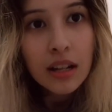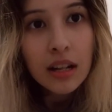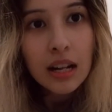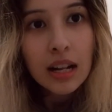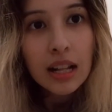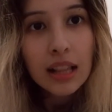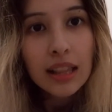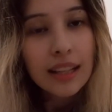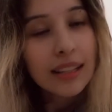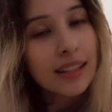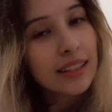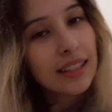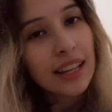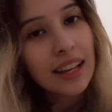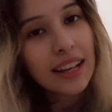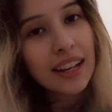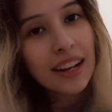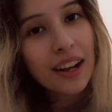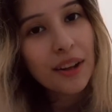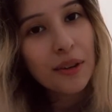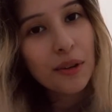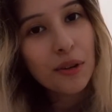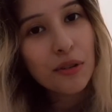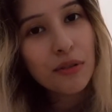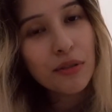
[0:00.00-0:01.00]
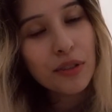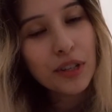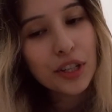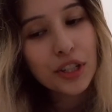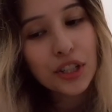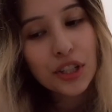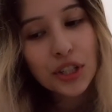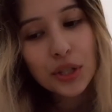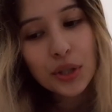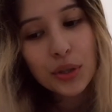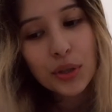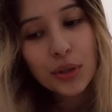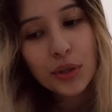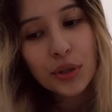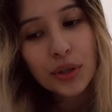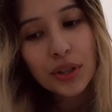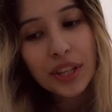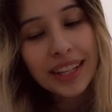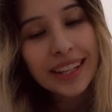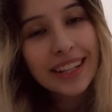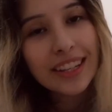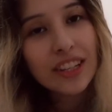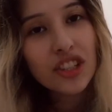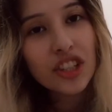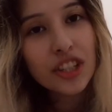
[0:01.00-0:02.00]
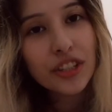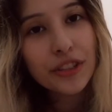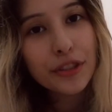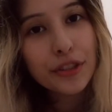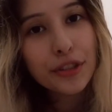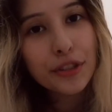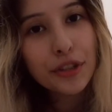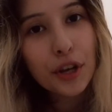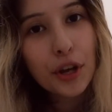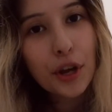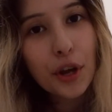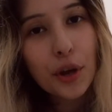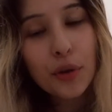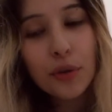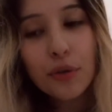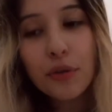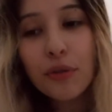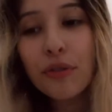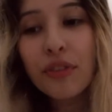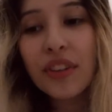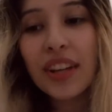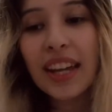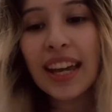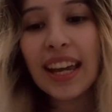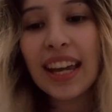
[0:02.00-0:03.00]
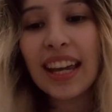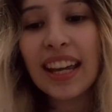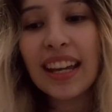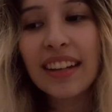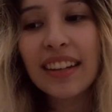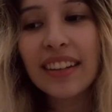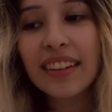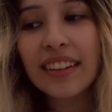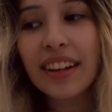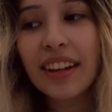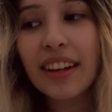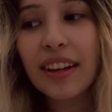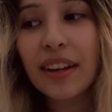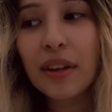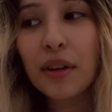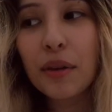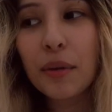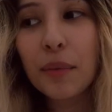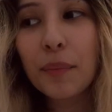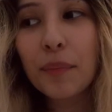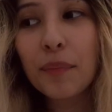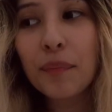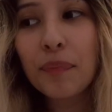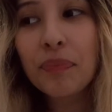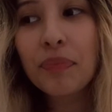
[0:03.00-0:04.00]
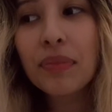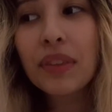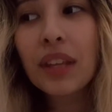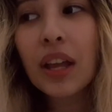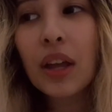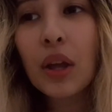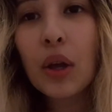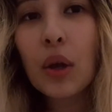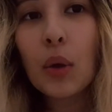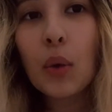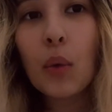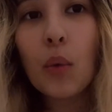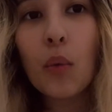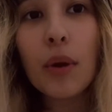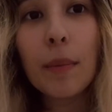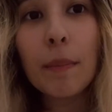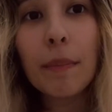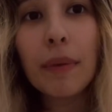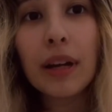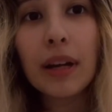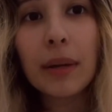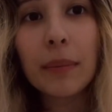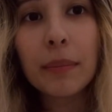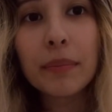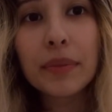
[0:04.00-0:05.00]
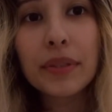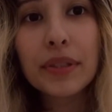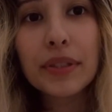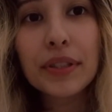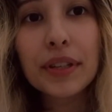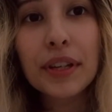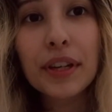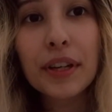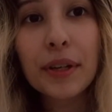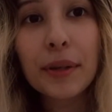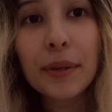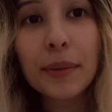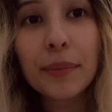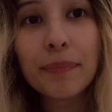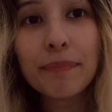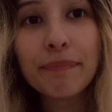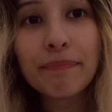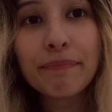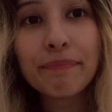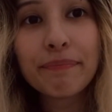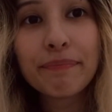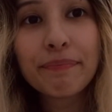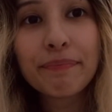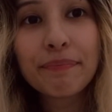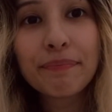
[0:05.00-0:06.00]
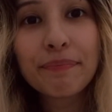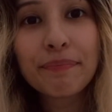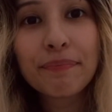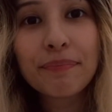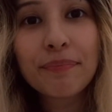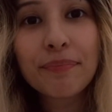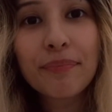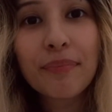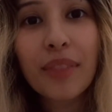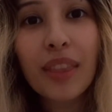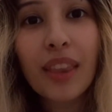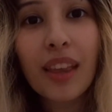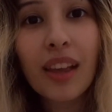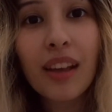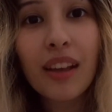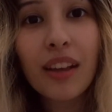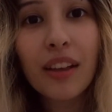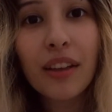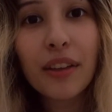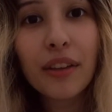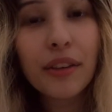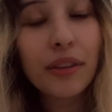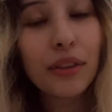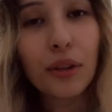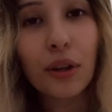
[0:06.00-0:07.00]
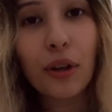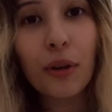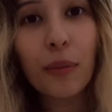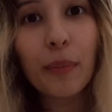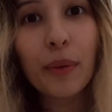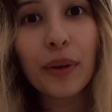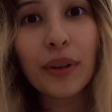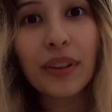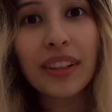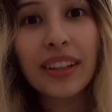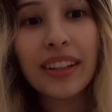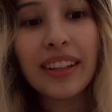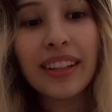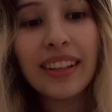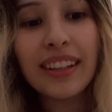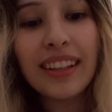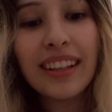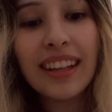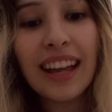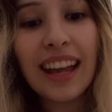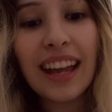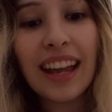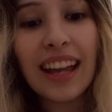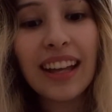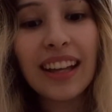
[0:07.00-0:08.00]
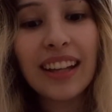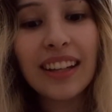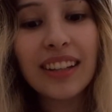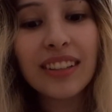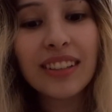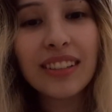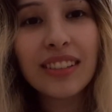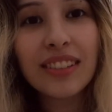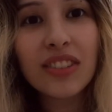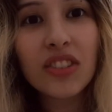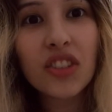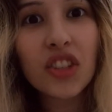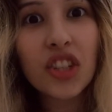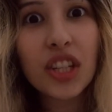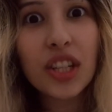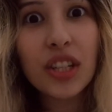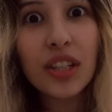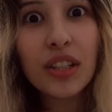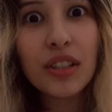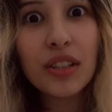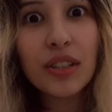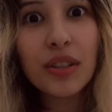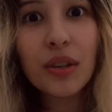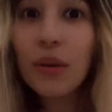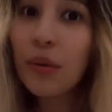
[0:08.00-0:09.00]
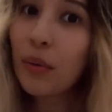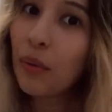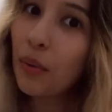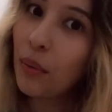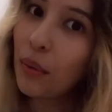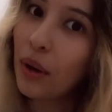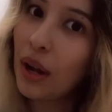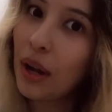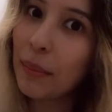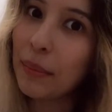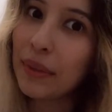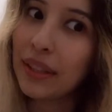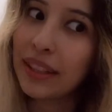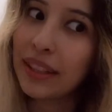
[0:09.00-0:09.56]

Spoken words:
let's head on over to the kitchen stove and whip up some tteokbokki and cheese ramen.